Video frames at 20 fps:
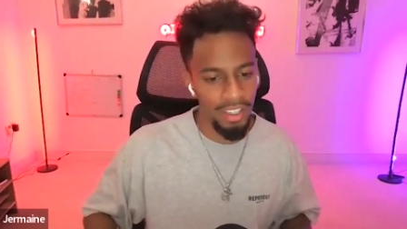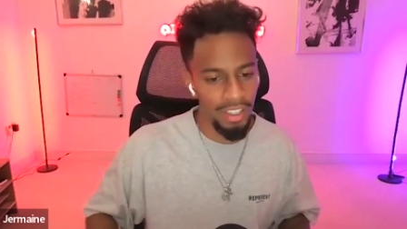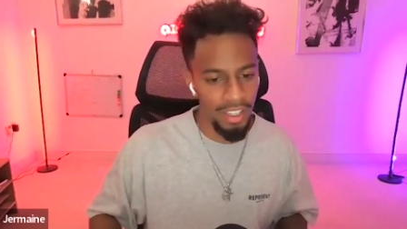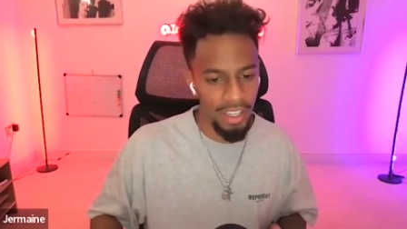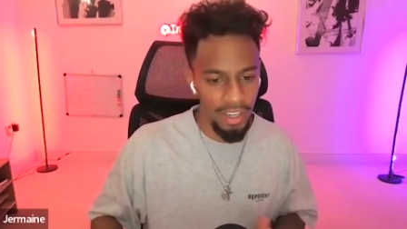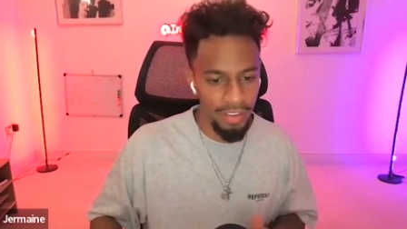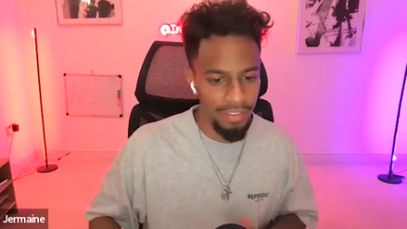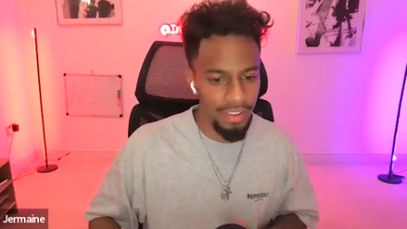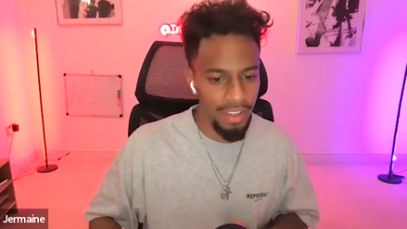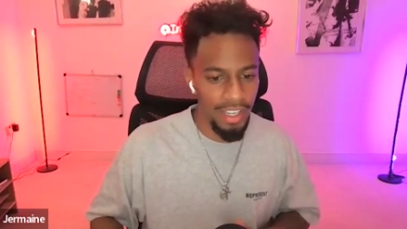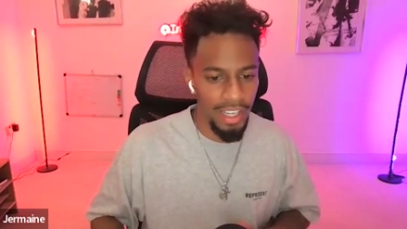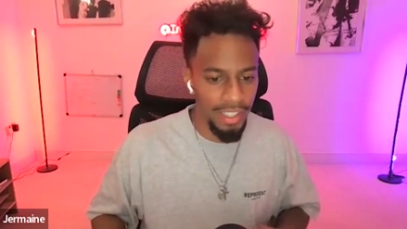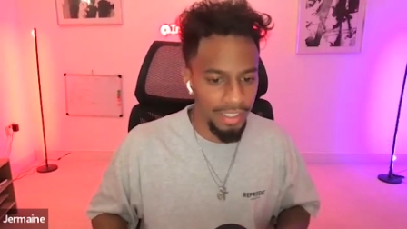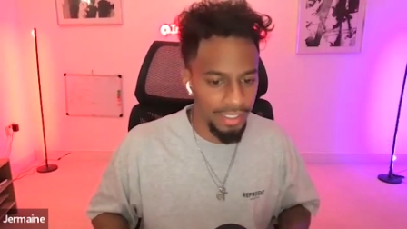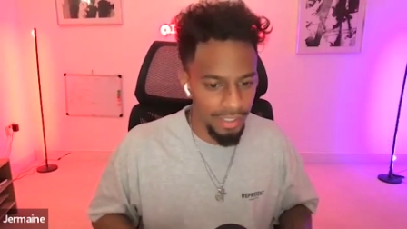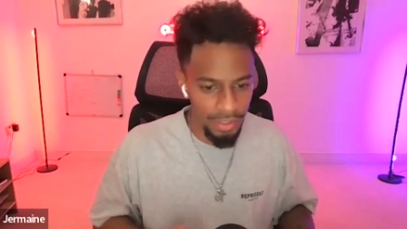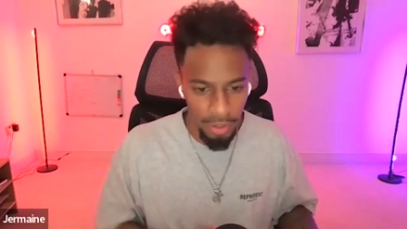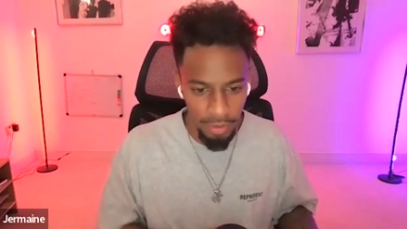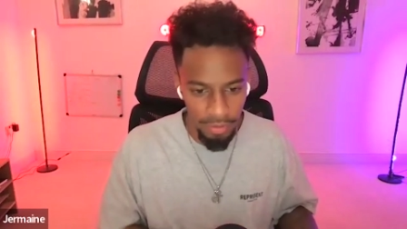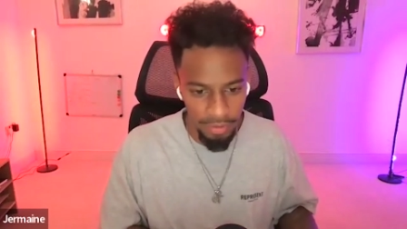if they're less
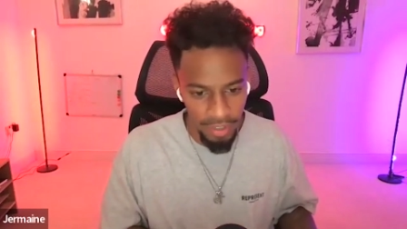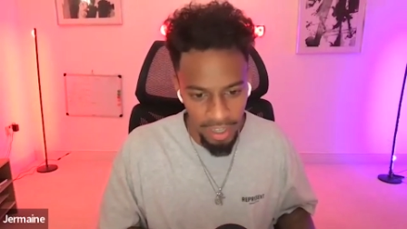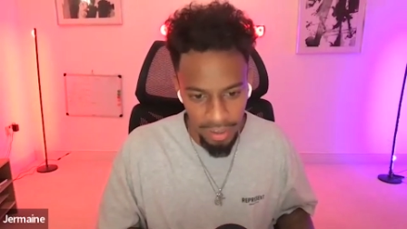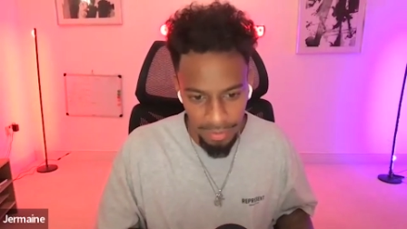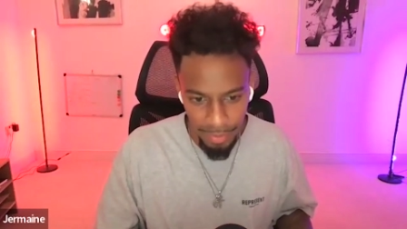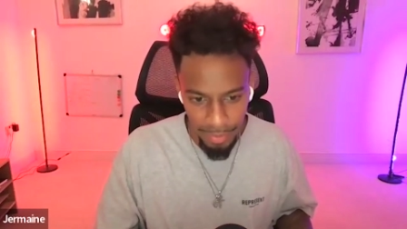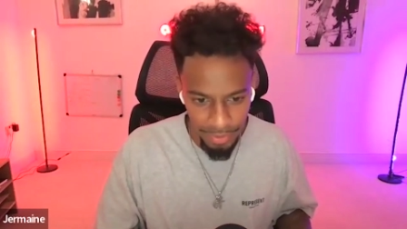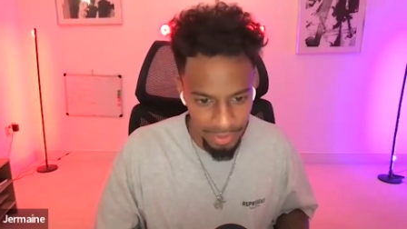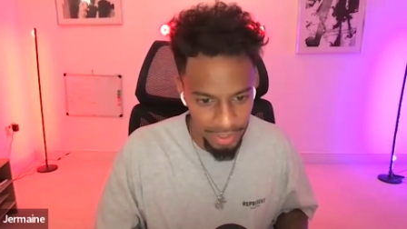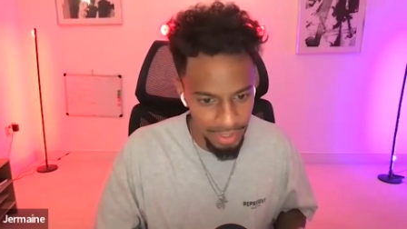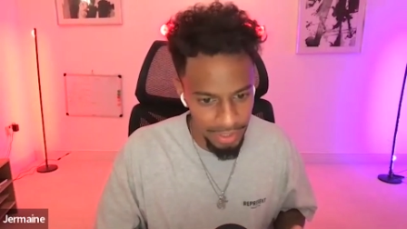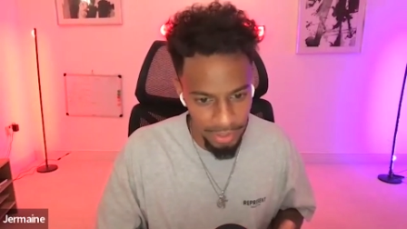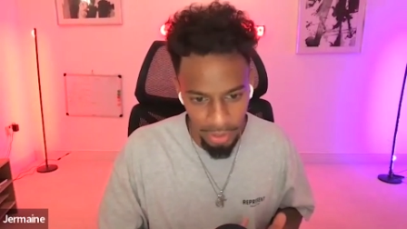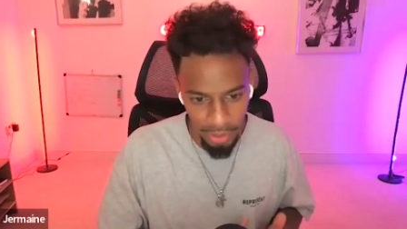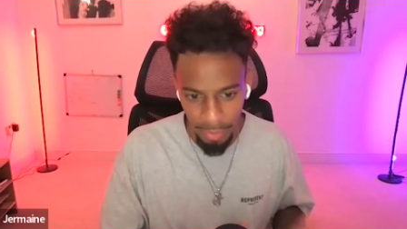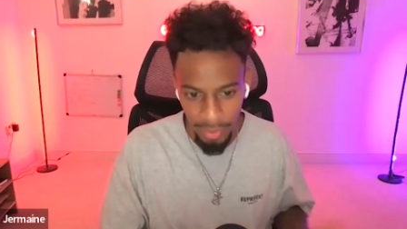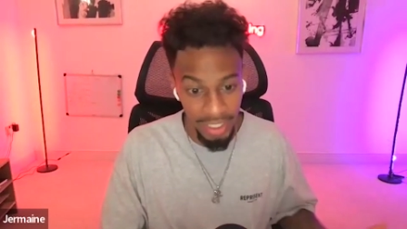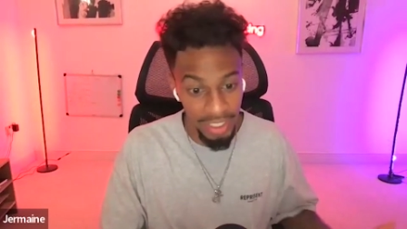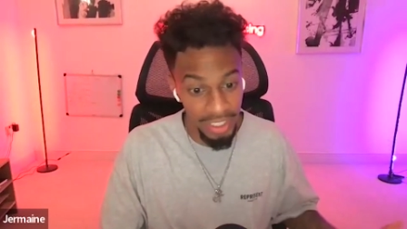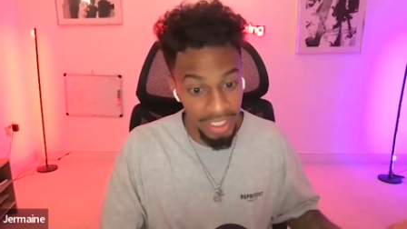than top 5%, they're
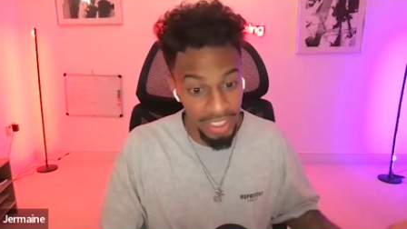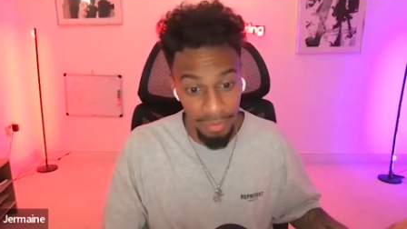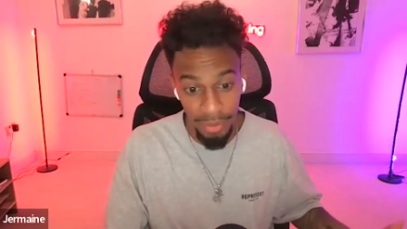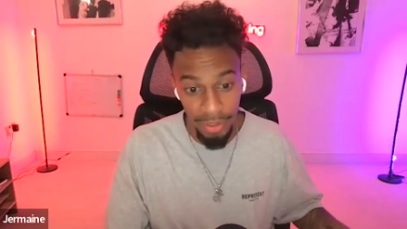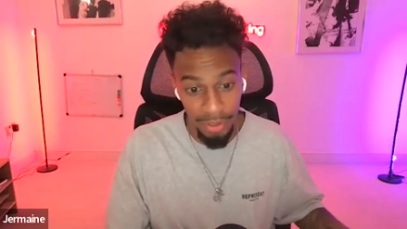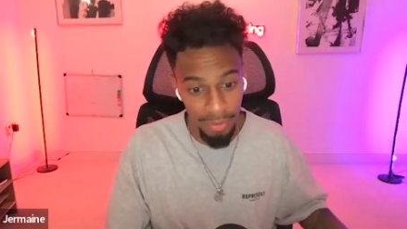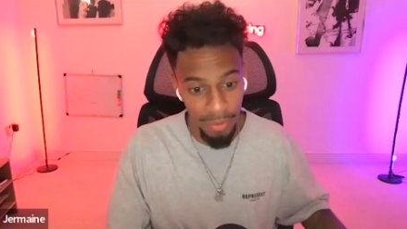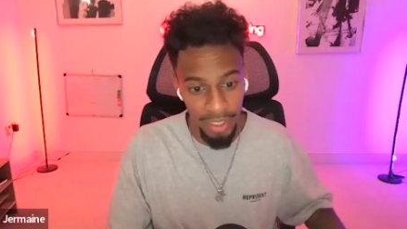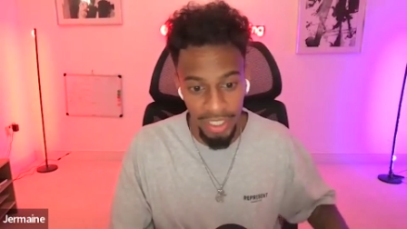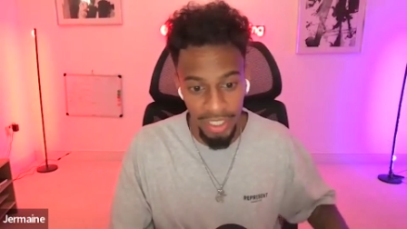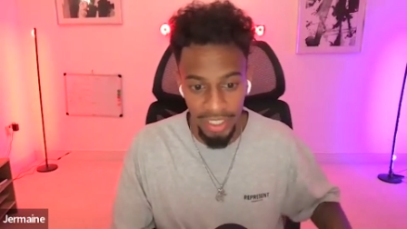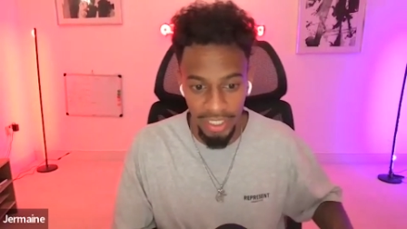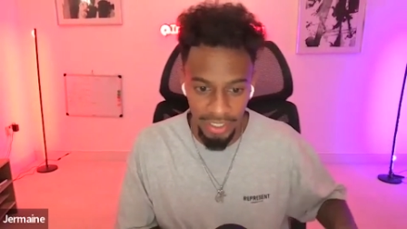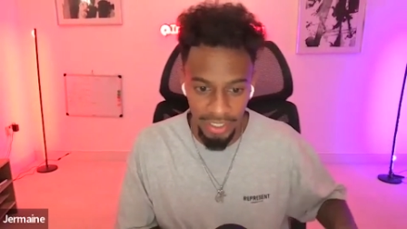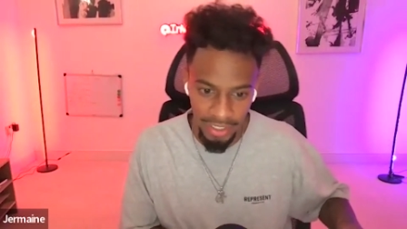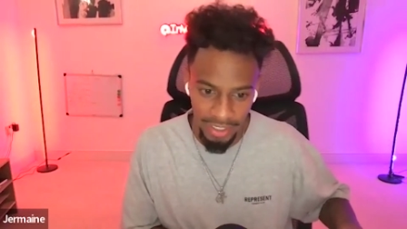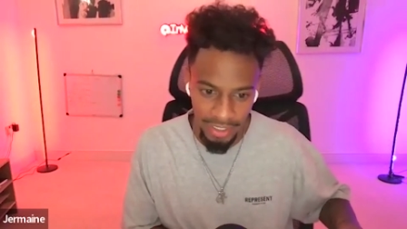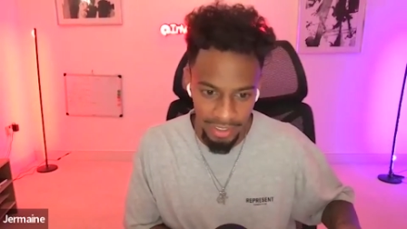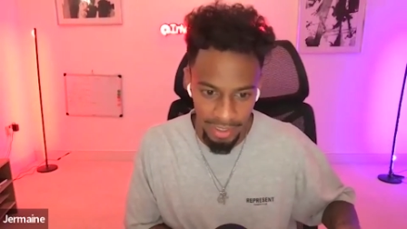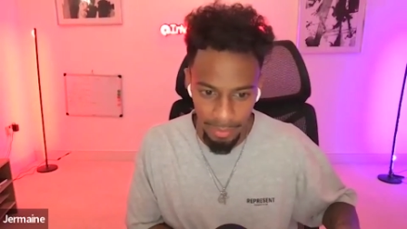not making that much money.
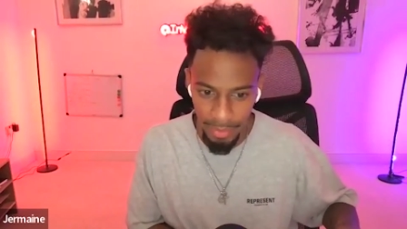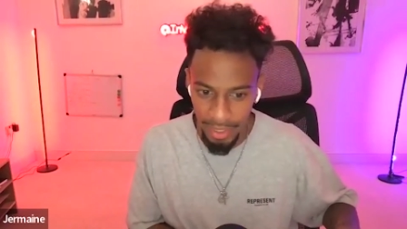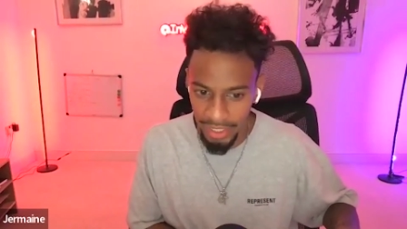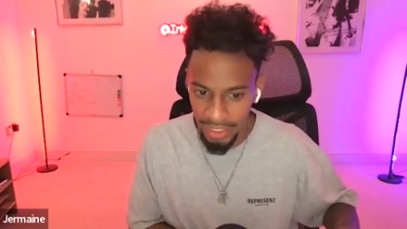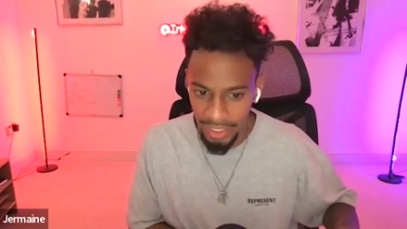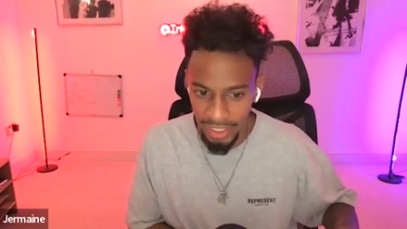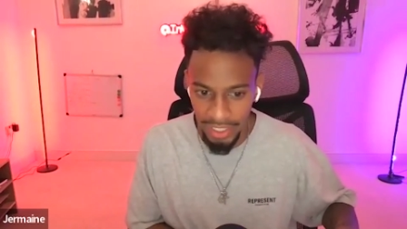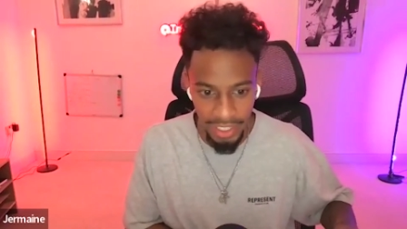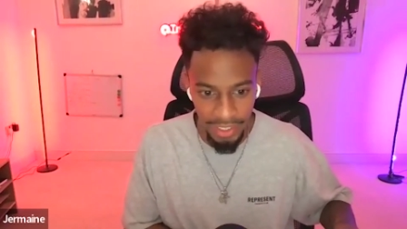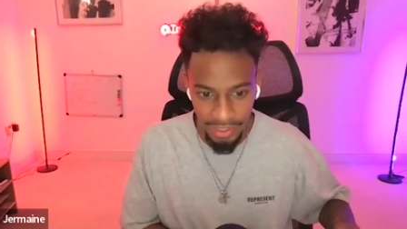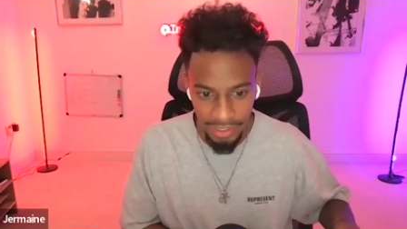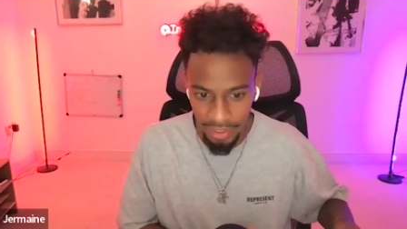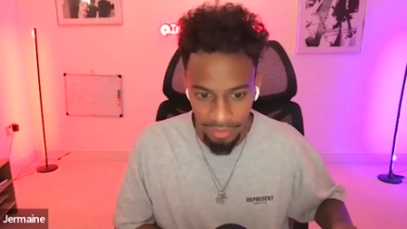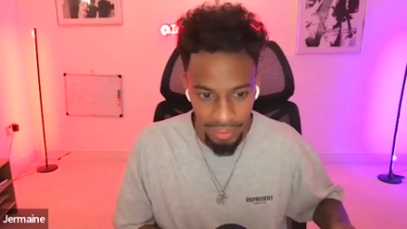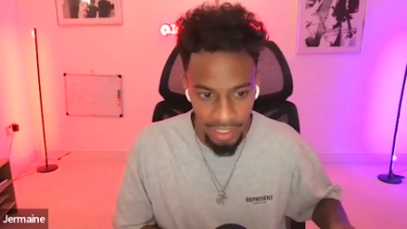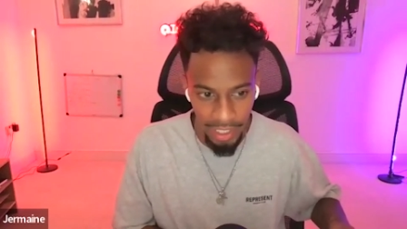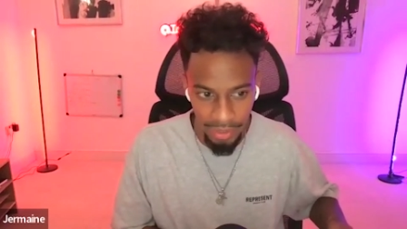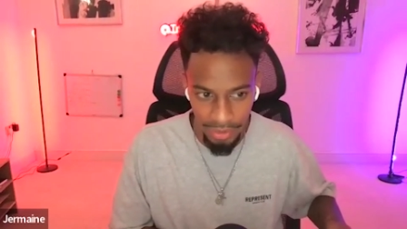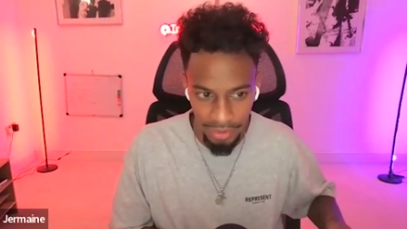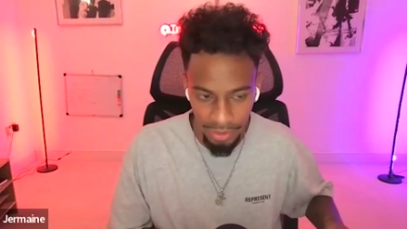They're making less than
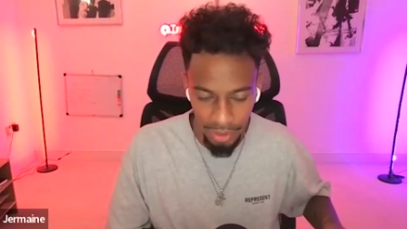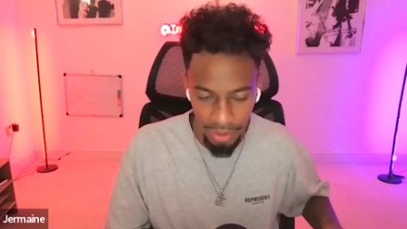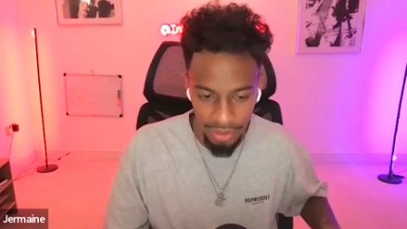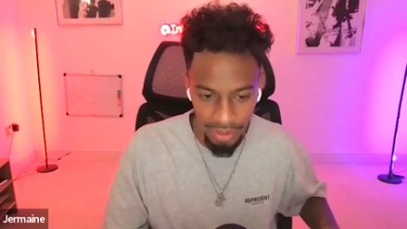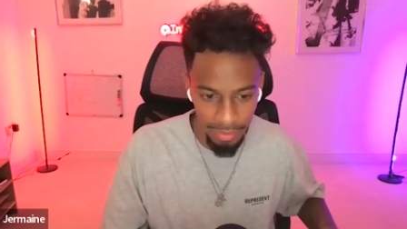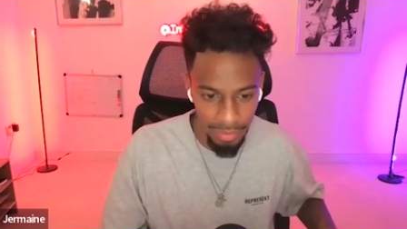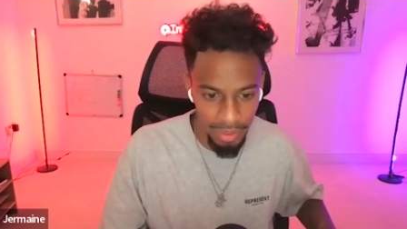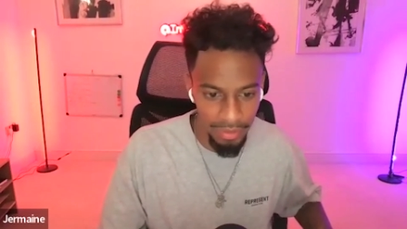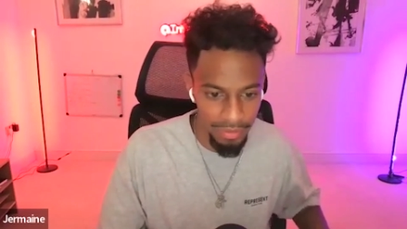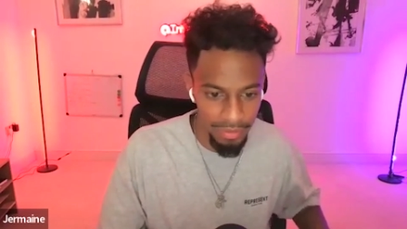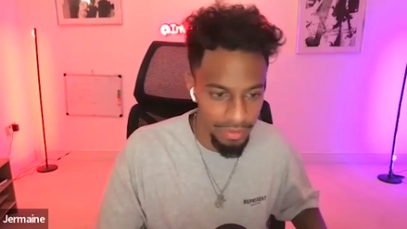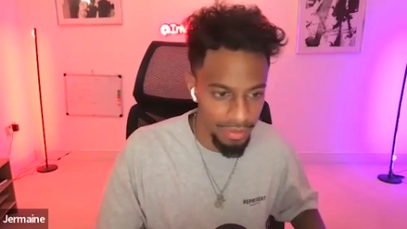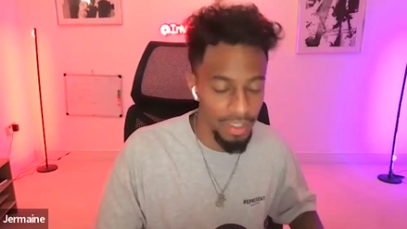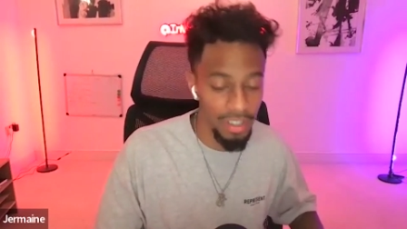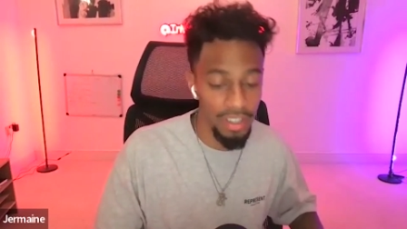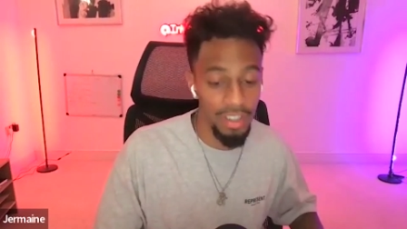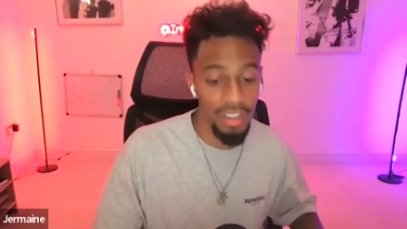$1,000 a month.